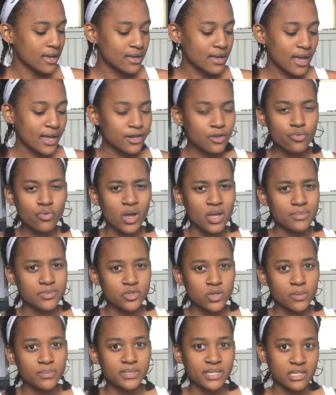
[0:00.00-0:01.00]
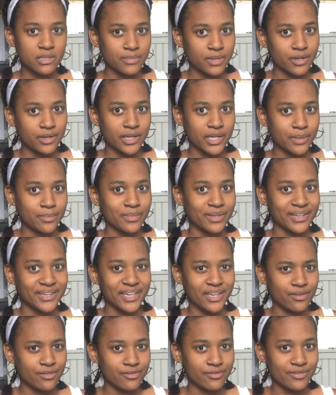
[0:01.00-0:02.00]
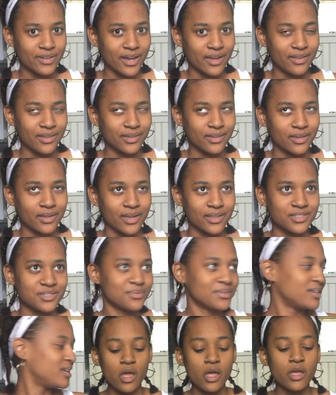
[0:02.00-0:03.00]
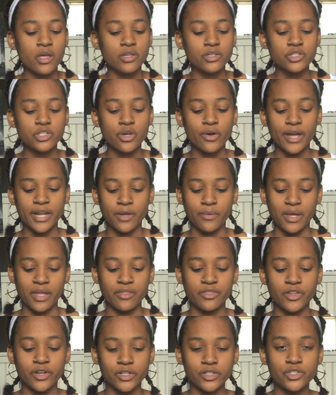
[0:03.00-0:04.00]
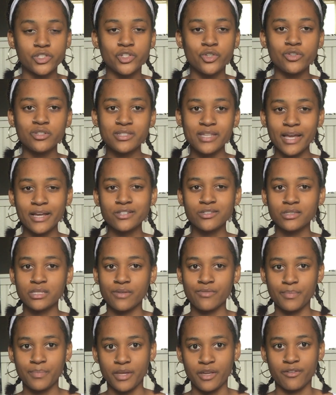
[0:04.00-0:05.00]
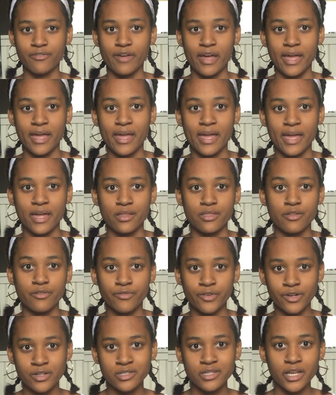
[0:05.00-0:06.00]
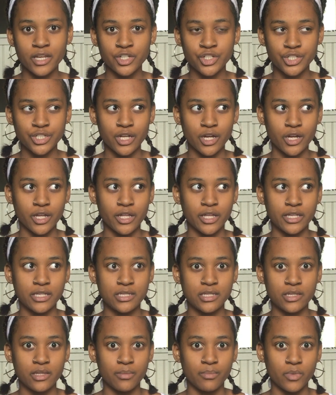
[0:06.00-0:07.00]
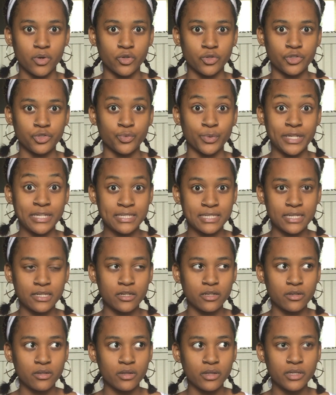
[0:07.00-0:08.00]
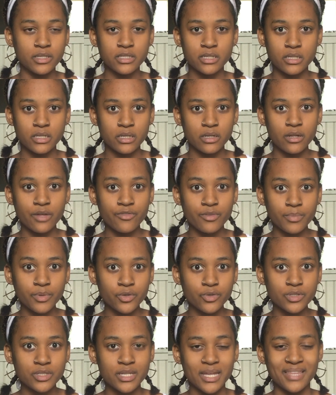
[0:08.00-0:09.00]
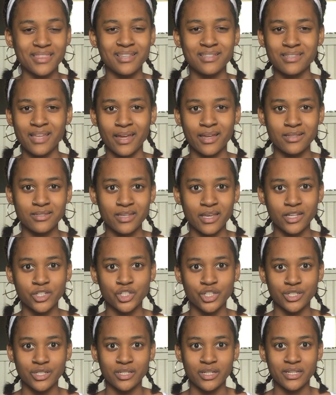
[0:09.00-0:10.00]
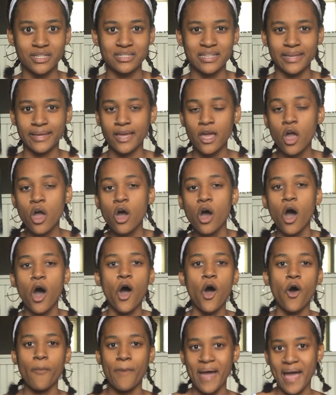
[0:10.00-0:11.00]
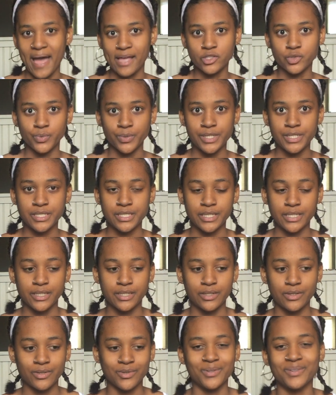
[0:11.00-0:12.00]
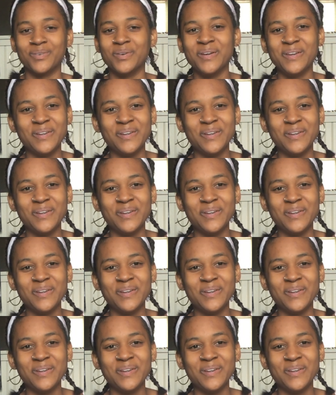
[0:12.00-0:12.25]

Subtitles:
kind of why I'm so upset about him, like, even filing against me. So anyway, there's 2 sections of the PFA, and the first section is the most recent incident of abuse, and the second section is, like, all past recent, or